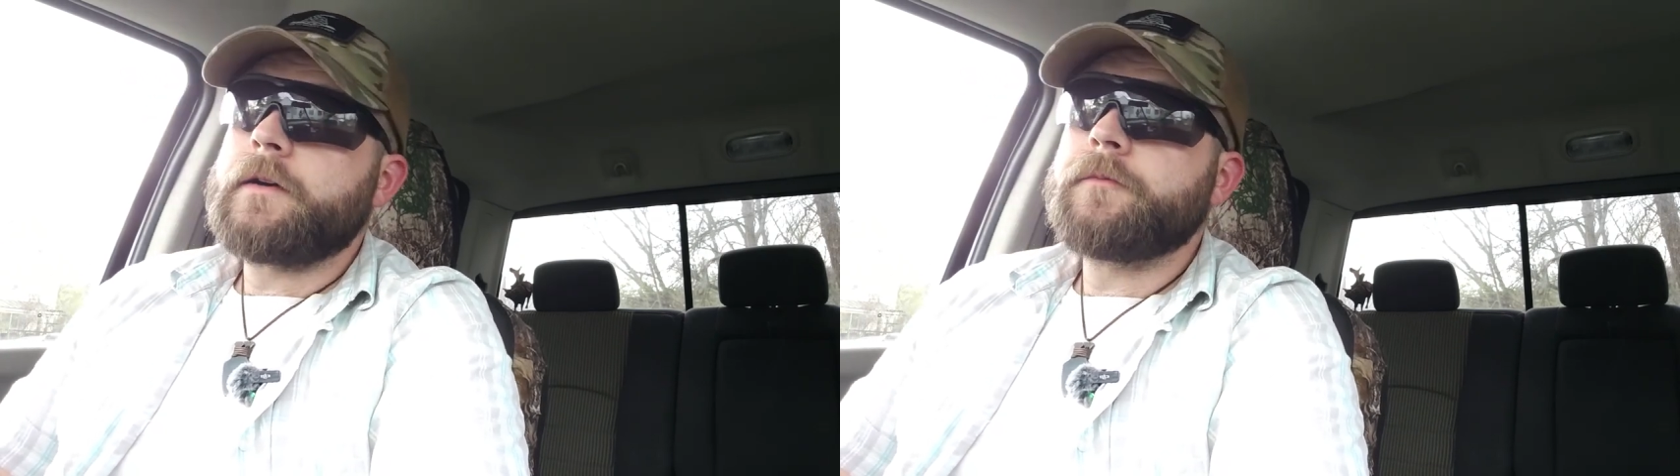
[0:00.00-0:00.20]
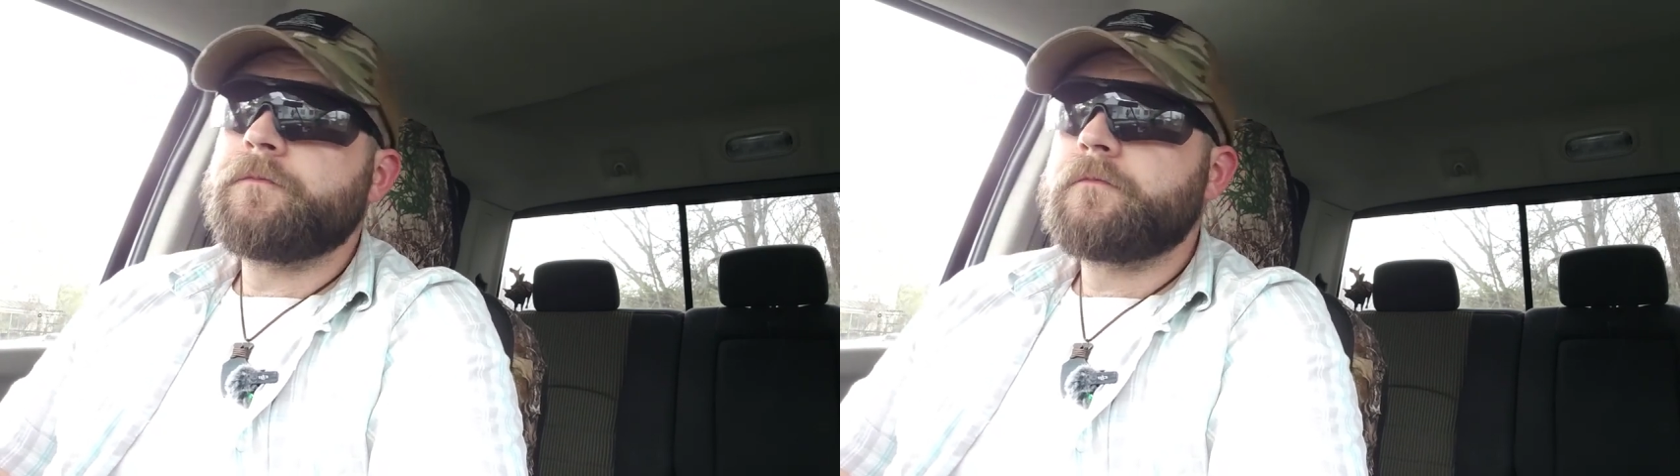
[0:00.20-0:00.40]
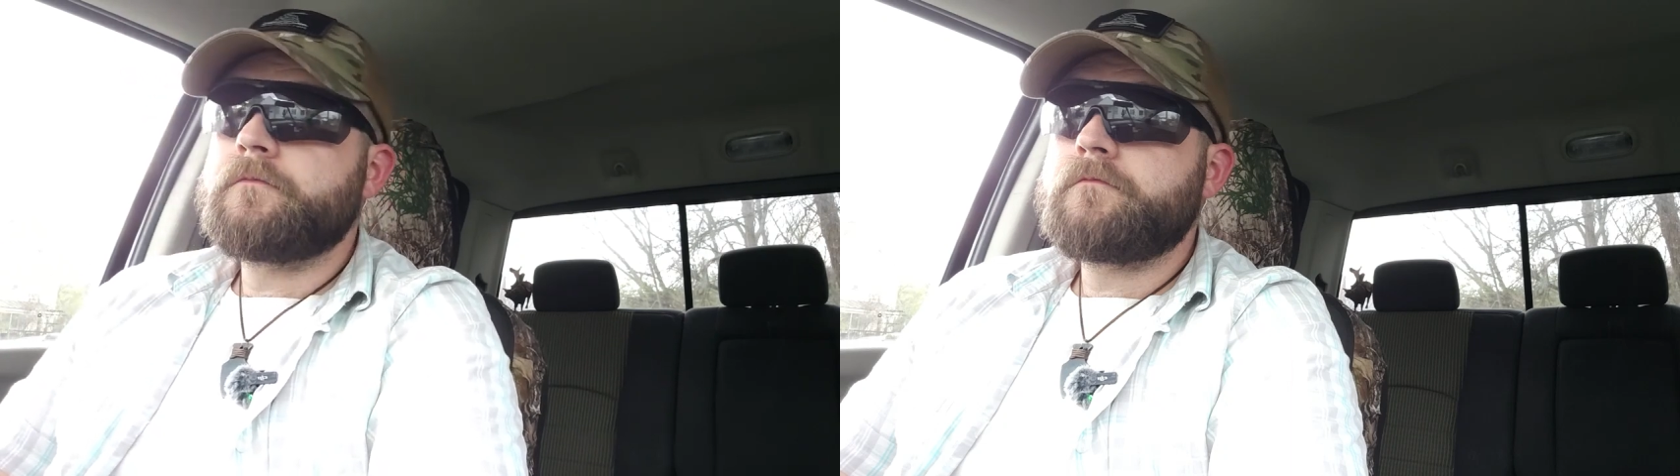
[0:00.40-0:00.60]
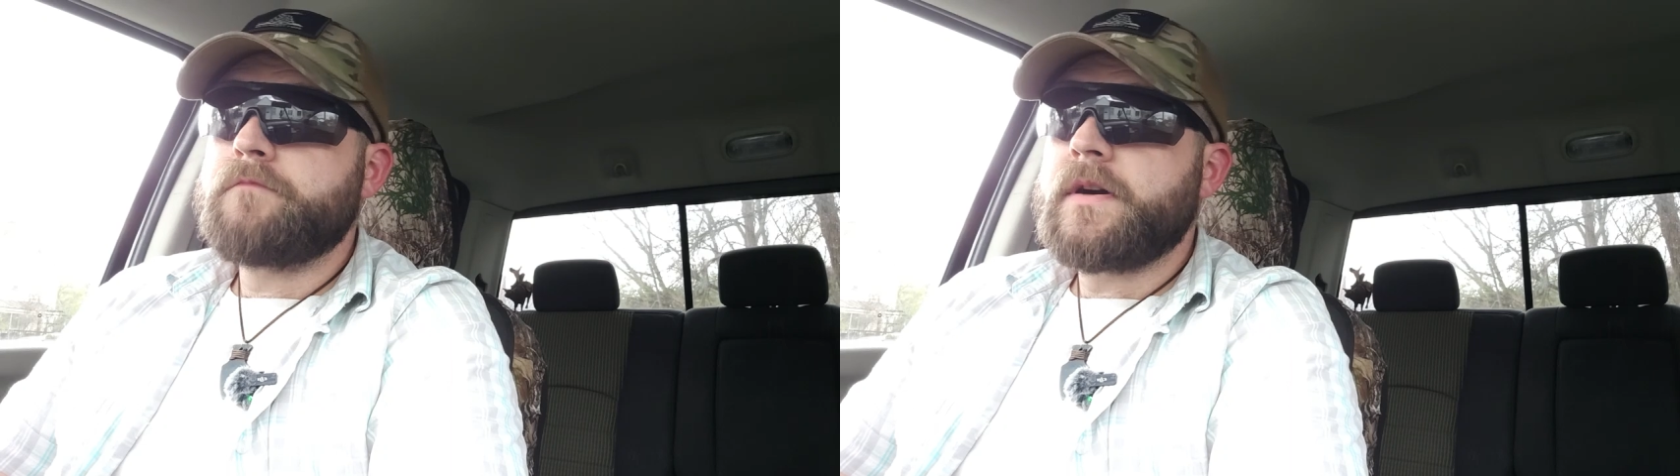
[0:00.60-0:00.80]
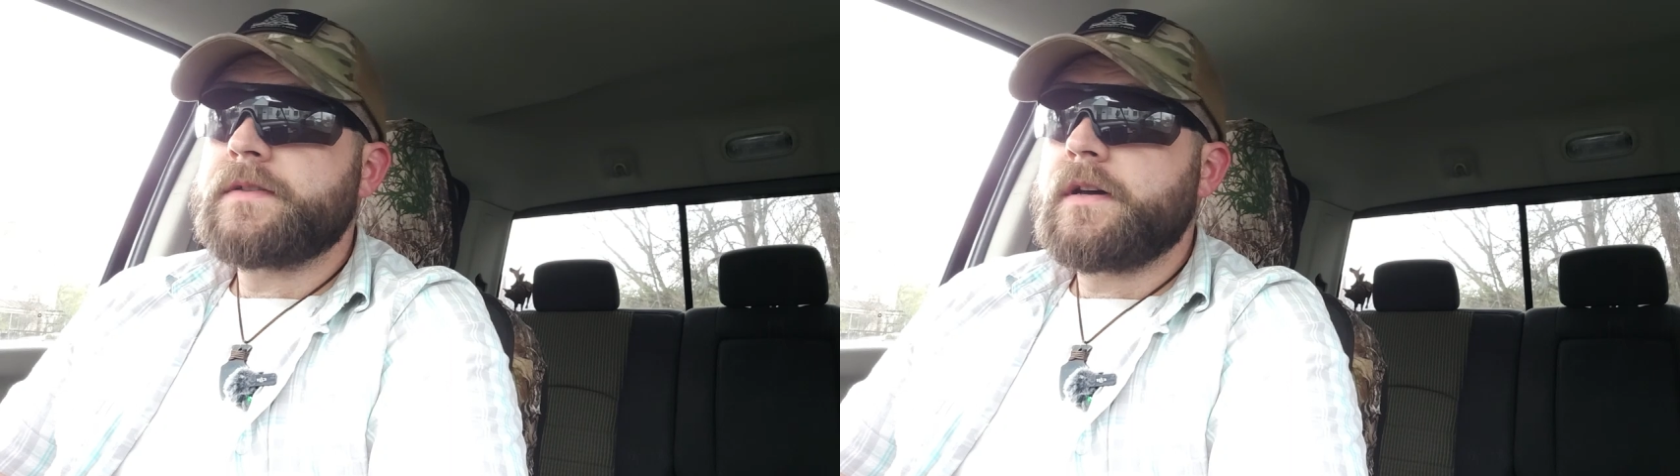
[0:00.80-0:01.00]
um,
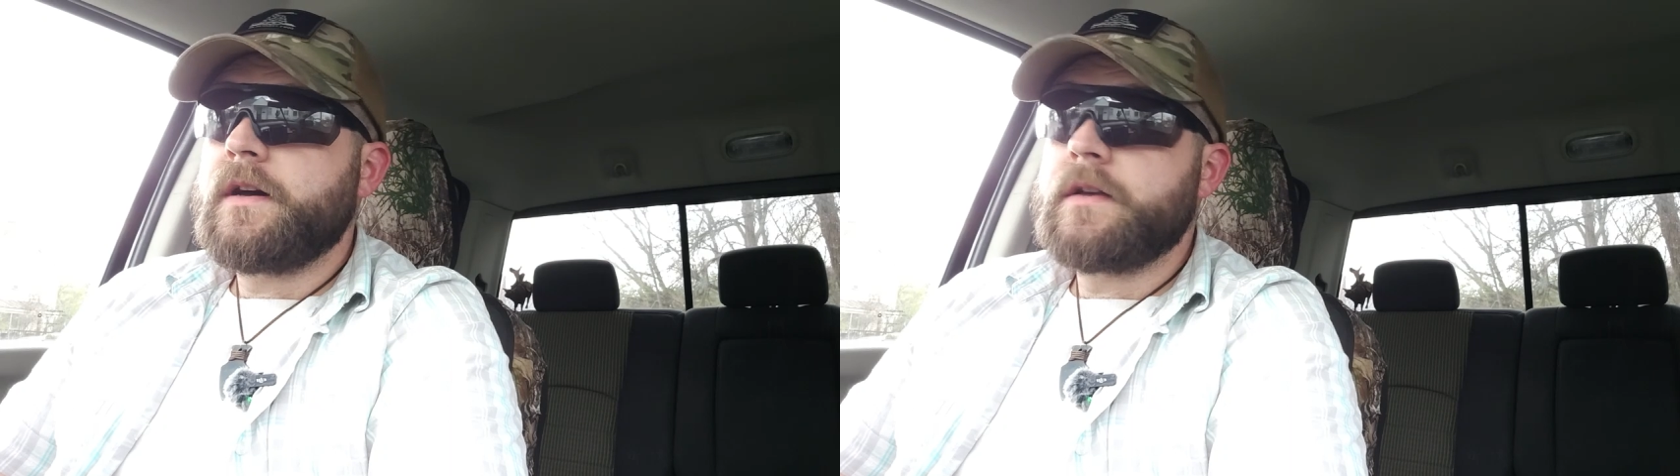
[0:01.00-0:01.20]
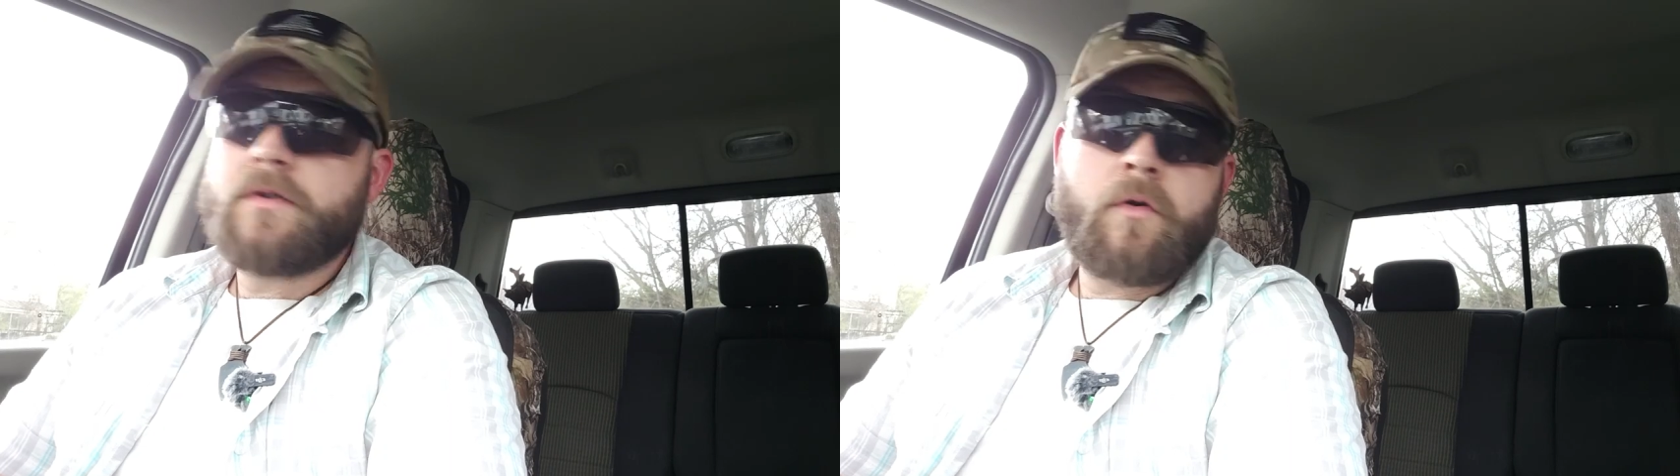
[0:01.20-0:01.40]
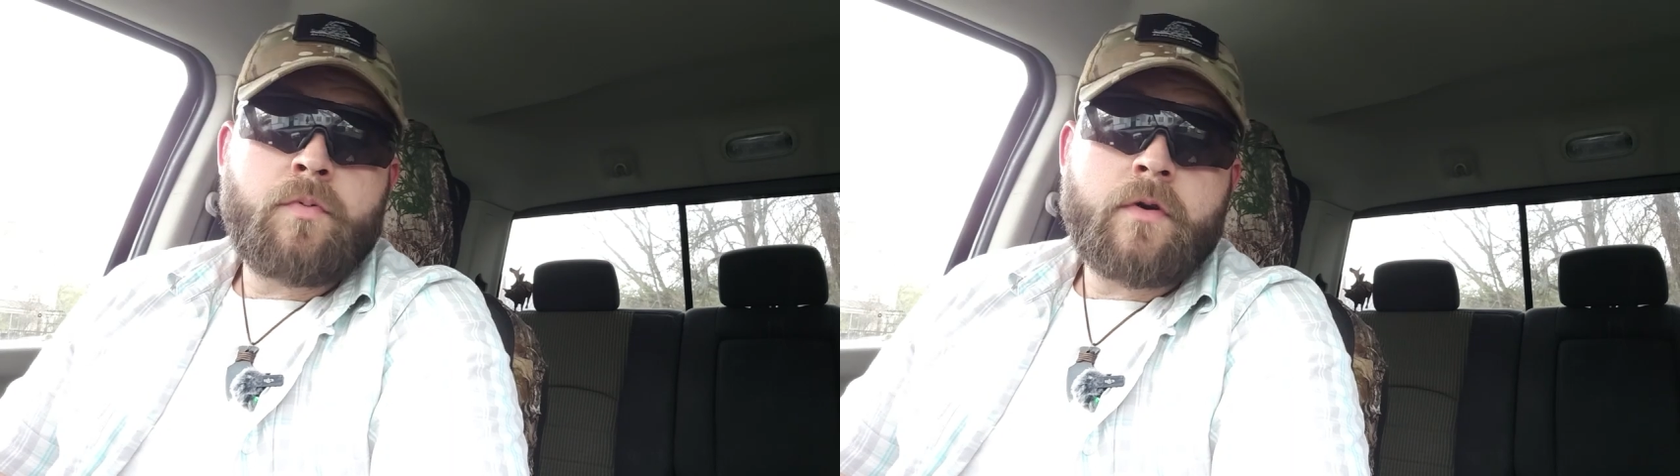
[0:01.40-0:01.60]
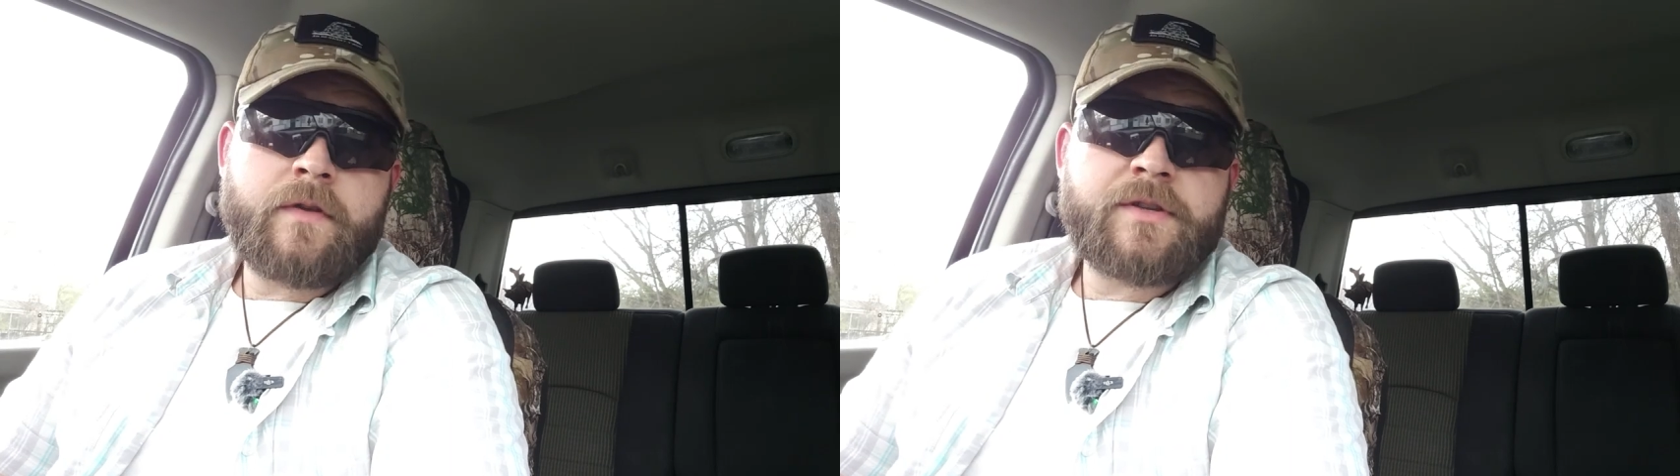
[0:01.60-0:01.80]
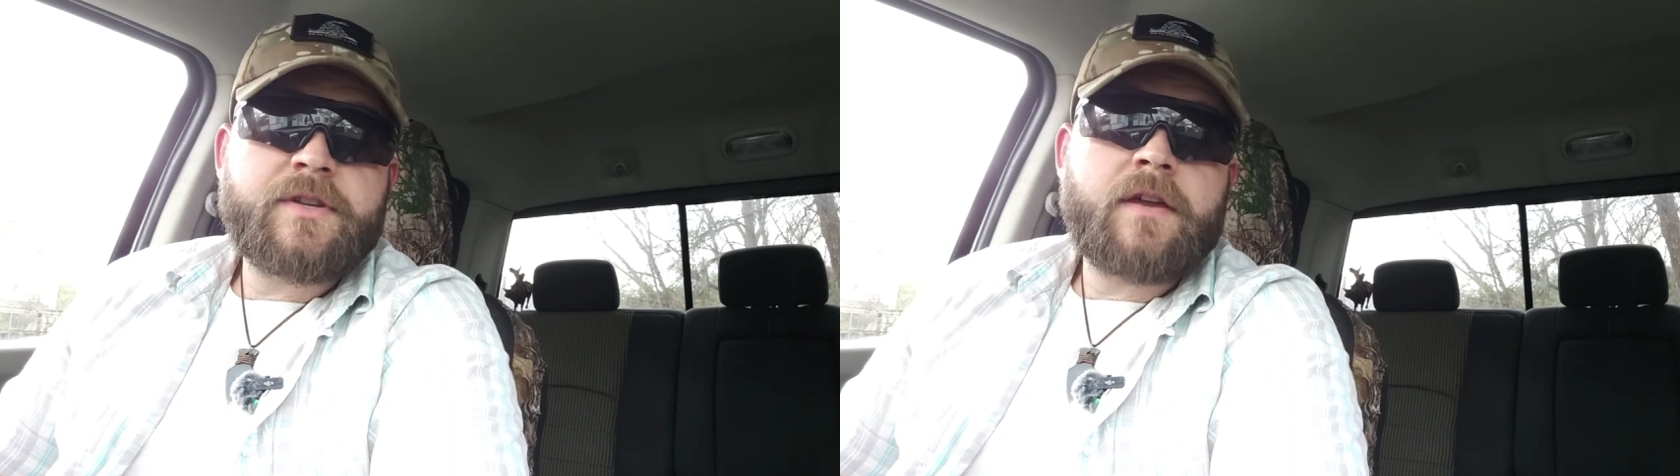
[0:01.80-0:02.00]
but that's the whole point
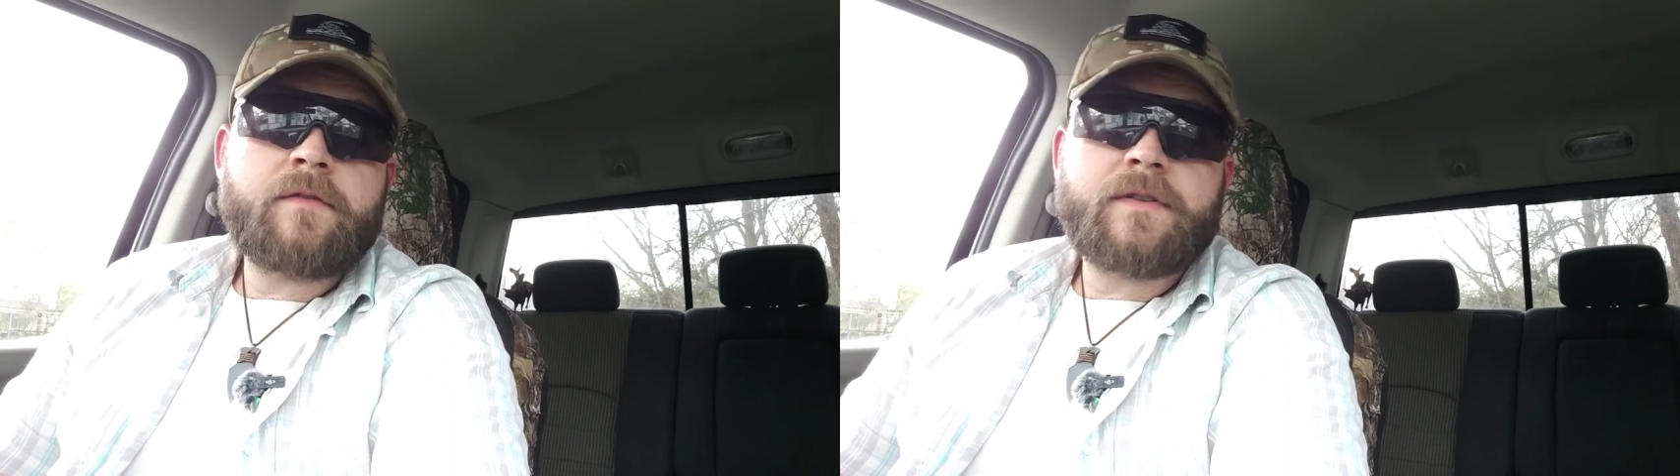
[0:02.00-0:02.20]
of this channel,